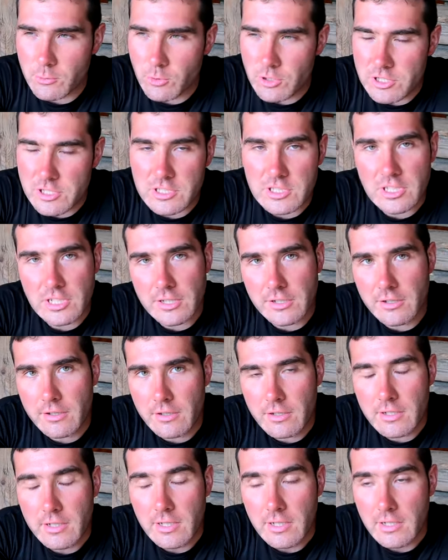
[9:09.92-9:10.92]
which is
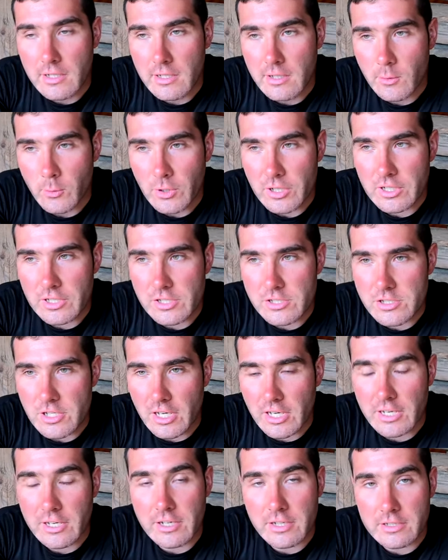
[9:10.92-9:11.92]
here, which
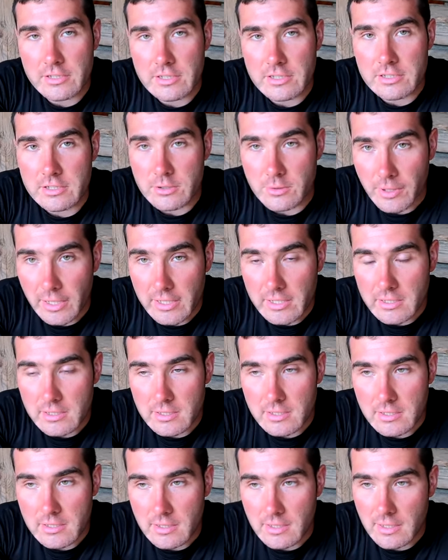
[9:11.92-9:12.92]
I heard is great,
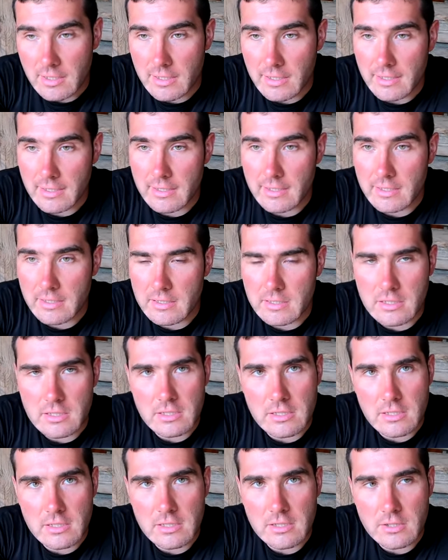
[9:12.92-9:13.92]
and
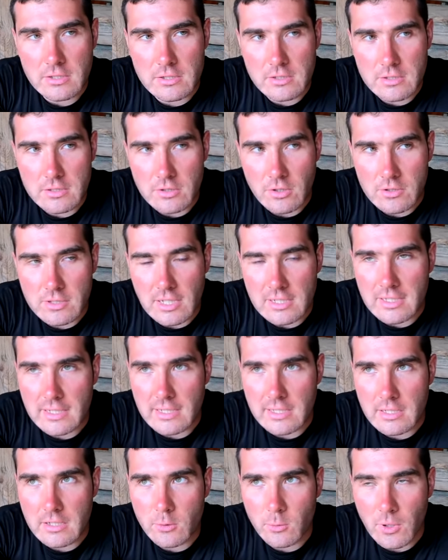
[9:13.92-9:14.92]
it's gonna
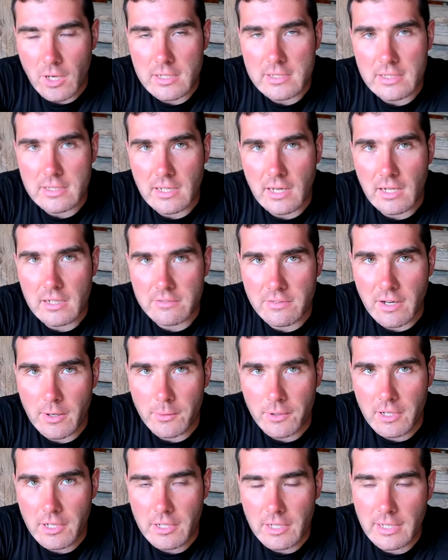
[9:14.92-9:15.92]
take 1.5
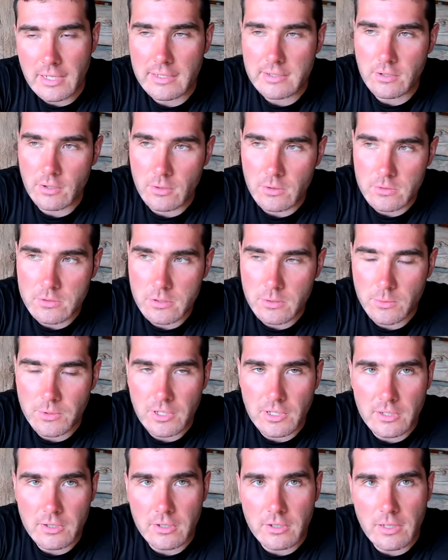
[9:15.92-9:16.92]
hours. And also
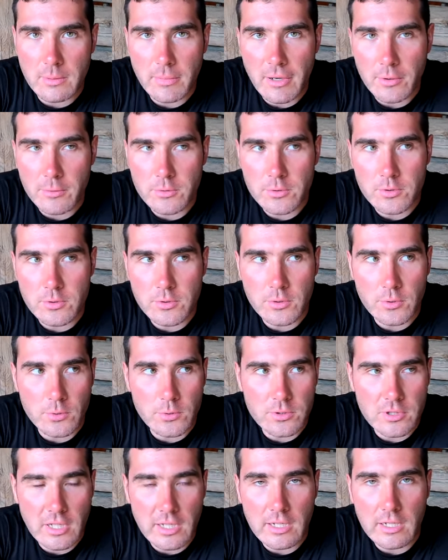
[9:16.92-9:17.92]
we are about
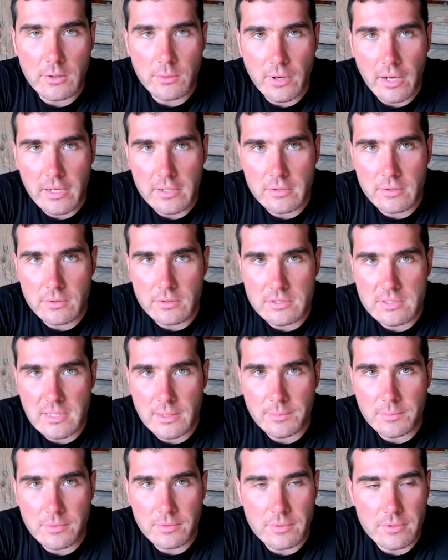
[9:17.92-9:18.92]
to take a ride on
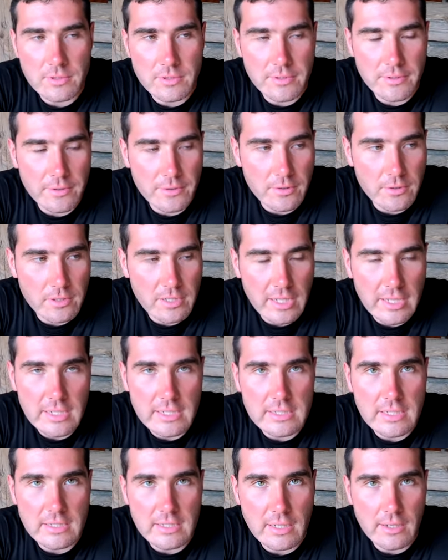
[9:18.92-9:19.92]
some
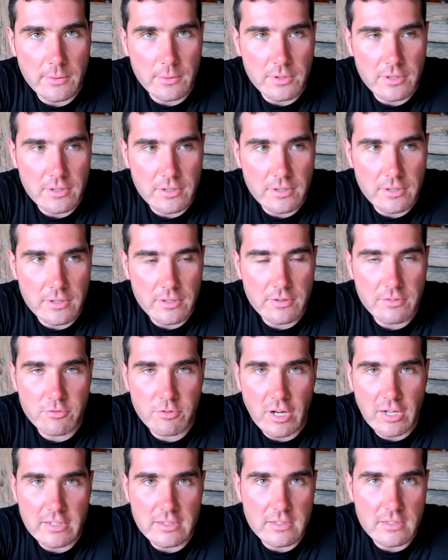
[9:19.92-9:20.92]
lake that our
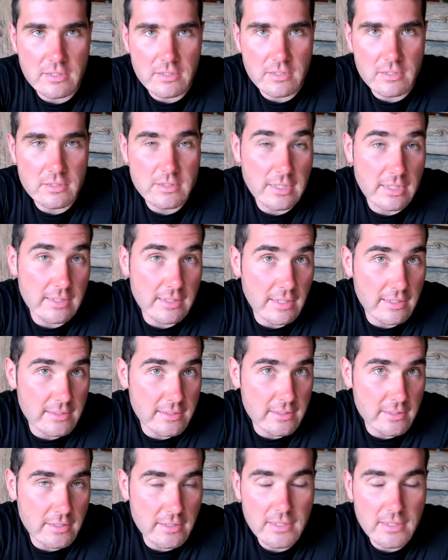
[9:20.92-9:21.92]
friend sent us,